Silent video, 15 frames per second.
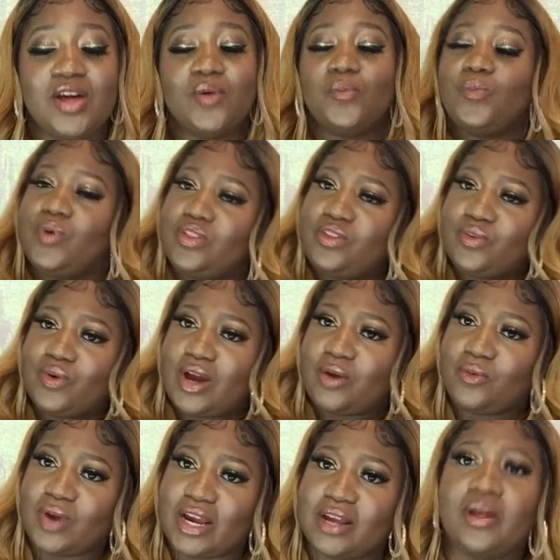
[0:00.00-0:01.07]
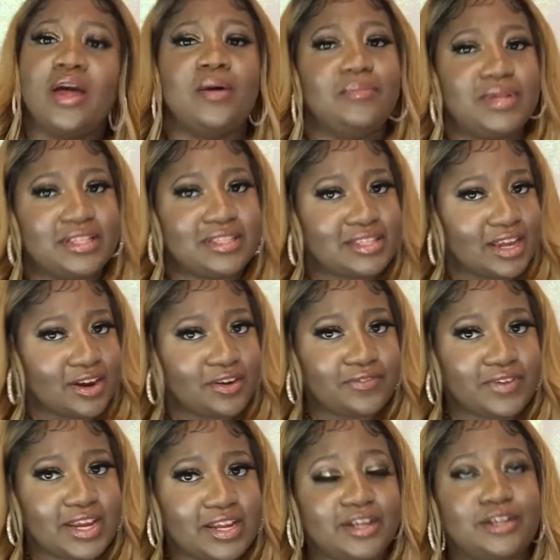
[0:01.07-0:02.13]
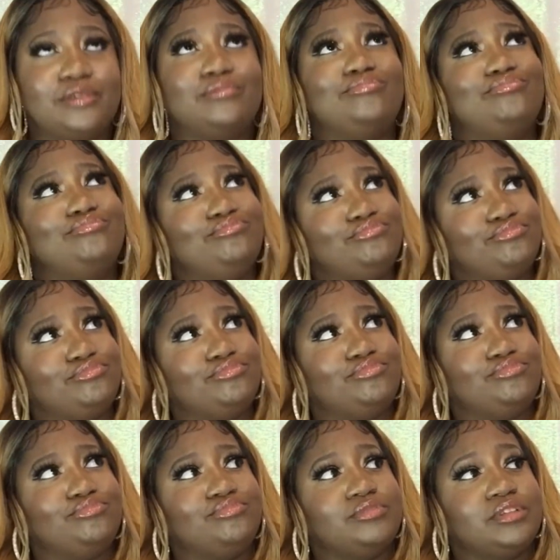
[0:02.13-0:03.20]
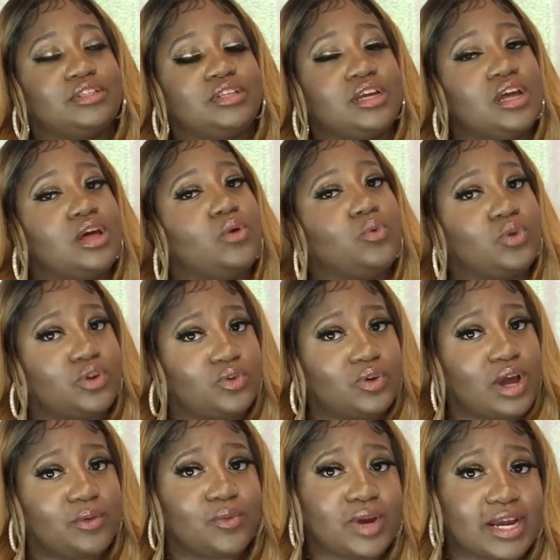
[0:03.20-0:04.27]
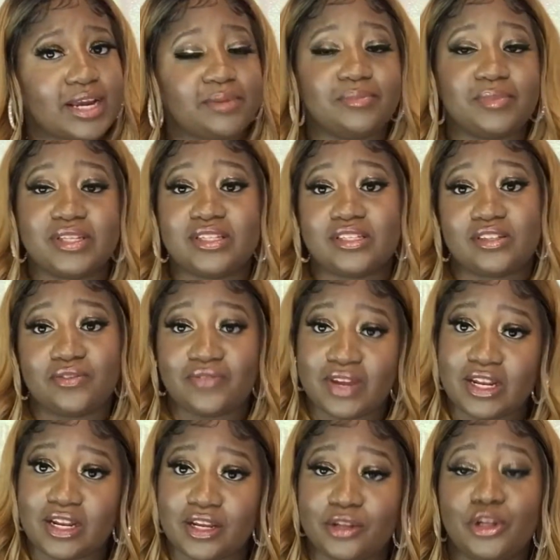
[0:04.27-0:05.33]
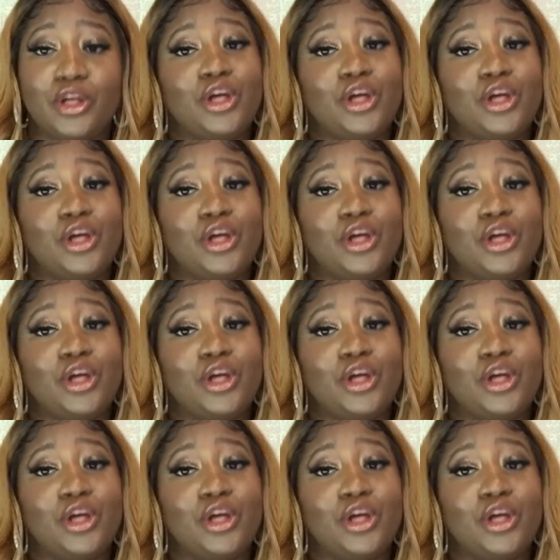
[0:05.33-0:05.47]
What do I rate Miss Sephina? What do I rate Miss Sephina?